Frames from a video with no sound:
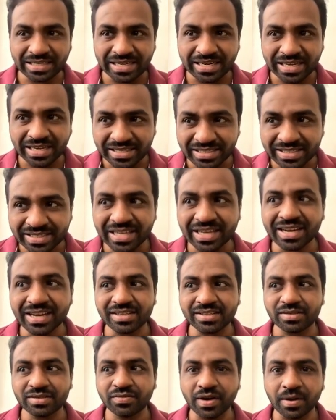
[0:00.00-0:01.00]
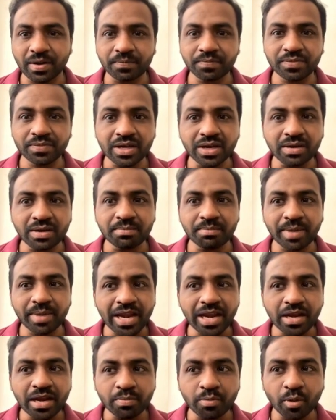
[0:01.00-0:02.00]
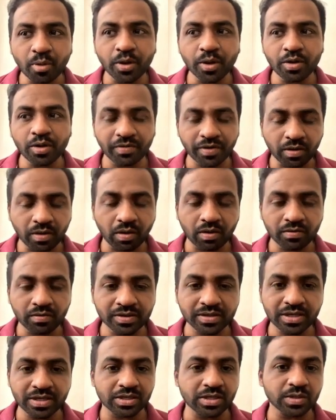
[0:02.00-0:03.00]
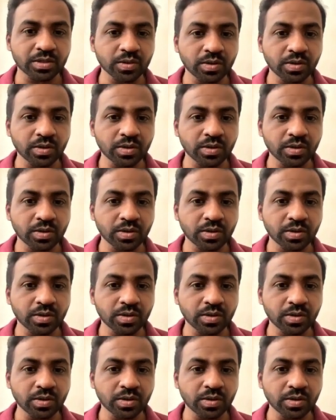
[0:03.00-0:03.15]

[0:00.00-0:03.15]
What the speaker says: digress from the main point of a conversation.